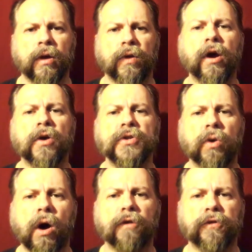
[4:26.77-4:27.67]
They also
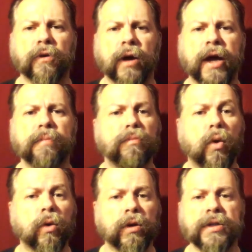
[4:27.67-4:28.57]
offer a
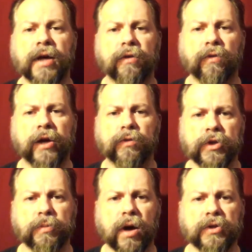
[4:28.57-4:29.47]
more direct
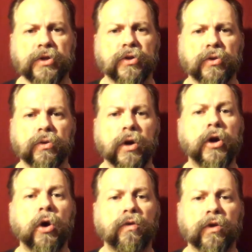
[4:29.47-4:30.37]
response to
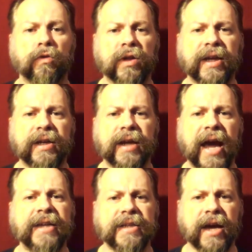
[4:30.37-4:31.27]
COVID-related
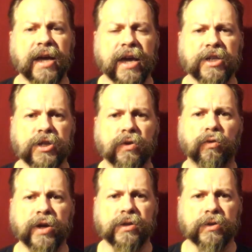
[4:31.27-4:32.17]
anti-Asian
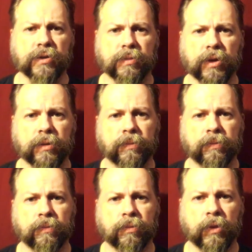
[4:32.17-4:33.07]
racism.
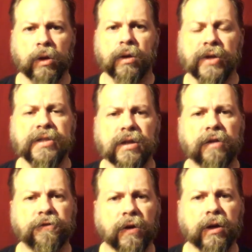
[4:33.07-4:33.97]
That's
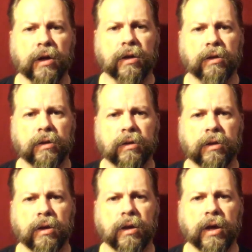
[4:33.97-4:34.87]
not funny,
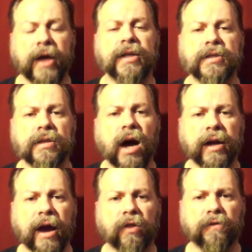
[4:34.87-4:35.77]
and it's not
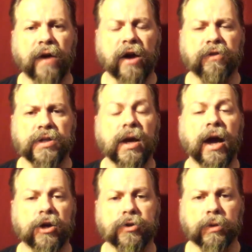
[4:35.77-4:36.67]
how the virus
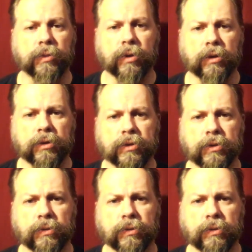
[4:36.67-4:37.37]
actually works.